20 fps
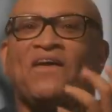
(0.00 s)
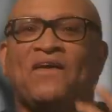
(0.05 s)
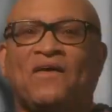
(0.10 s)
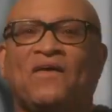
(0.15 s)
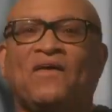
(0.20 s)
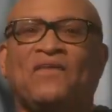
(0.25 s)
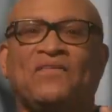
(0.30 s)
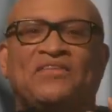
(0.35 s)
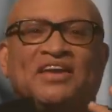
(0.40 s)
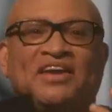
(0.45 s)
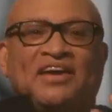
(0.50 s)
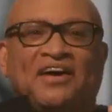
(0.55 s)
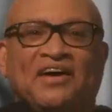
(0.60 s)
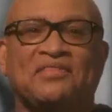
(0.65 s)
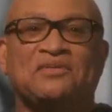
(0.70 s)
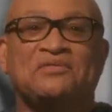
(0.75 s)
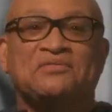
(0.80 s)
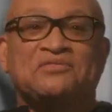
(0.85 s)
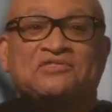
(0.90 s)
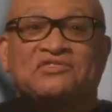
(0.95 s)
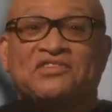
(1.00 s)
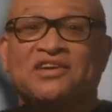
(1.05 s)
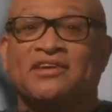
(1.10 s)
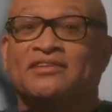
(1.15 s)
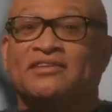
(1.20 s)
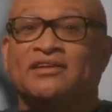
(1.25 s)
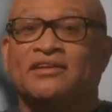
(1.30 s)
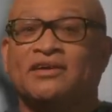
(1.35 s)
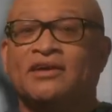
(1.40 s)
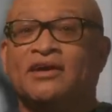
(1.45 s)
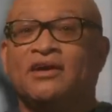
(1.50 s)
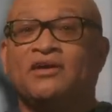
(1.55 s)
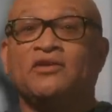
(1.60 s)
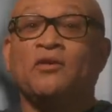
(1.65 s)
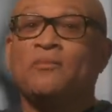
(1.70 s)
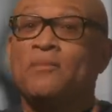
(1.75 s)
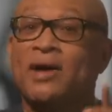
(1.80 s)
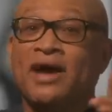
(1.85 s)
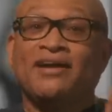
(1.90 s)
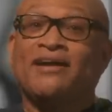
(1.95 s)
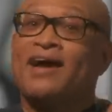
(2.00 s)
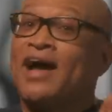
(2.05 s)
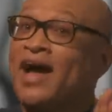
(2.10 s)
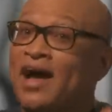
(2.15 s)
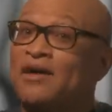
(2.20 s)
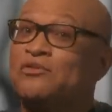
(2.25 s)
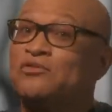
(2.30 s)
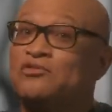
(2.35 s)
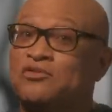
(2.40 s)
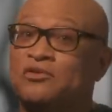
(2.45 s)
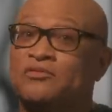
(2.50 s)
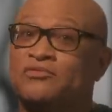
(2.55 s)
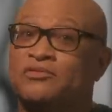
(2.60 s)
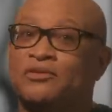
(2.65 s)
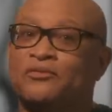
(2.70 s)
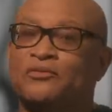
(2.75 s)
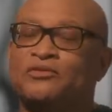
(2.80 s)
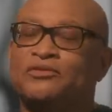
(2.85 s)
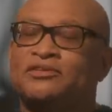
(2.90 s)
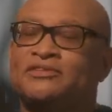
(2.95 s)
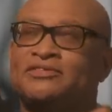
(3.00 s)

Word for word: all the other shit. No matter how trivial,